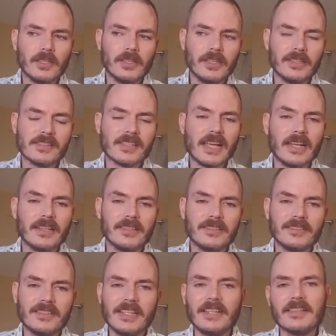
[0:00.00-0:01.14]
It's kind
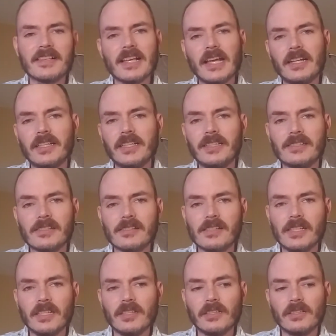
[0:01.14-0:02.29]
of neat to
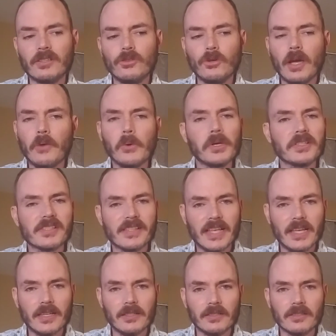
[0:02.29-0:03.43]
see who I was
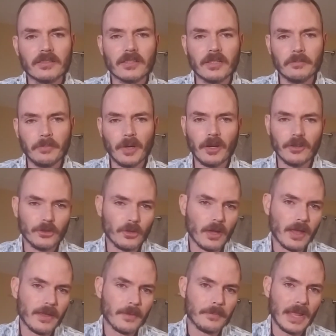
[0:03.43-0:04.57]
then compared to who I
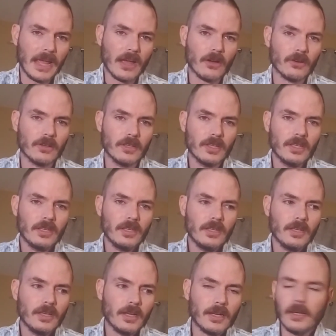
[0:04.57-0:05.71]
am now.
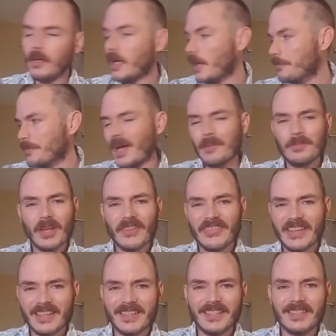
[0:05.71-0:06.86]
I'm not
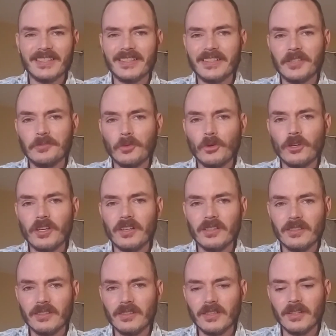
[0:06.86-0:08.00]
that kid anymore.
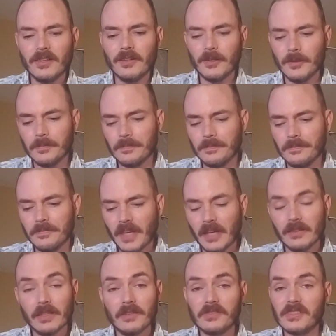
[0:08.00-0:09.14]
I
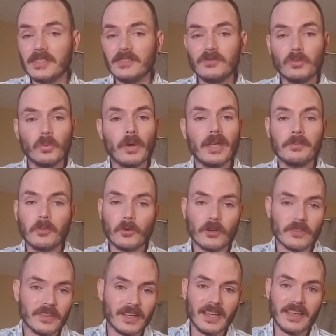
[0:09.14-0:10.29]
love Steve way more
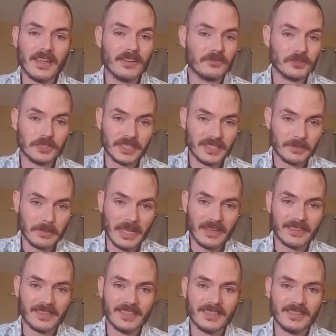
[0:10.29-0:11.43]
than I ever did
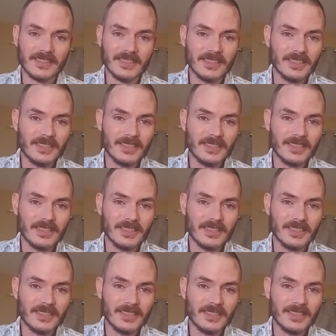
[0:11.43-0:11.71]
back then.